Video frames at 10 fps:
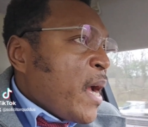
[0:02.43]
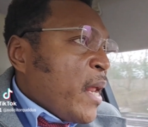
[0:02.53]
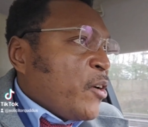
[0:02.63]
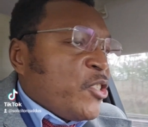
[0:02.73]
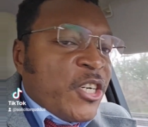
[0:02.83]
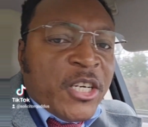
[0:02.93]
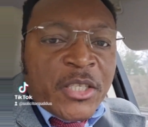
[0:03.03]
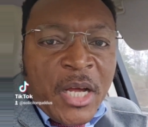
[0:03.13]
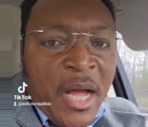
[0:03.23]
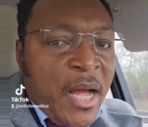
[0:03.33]
Hello, John.
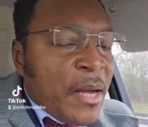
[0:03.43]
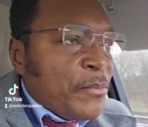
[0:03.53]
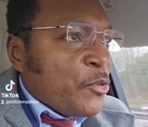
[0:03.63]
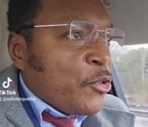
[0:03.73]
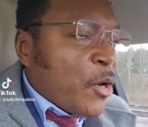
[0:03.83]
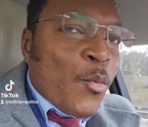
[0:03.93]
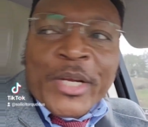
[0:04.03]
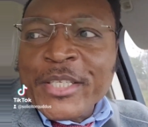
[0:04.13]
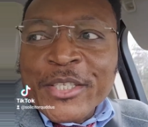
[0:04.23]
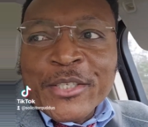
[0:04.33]
Your
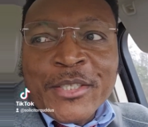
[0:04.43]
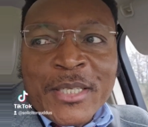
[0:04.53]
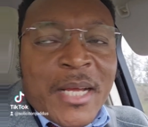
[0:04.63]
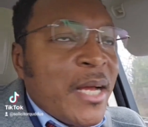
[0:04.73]
question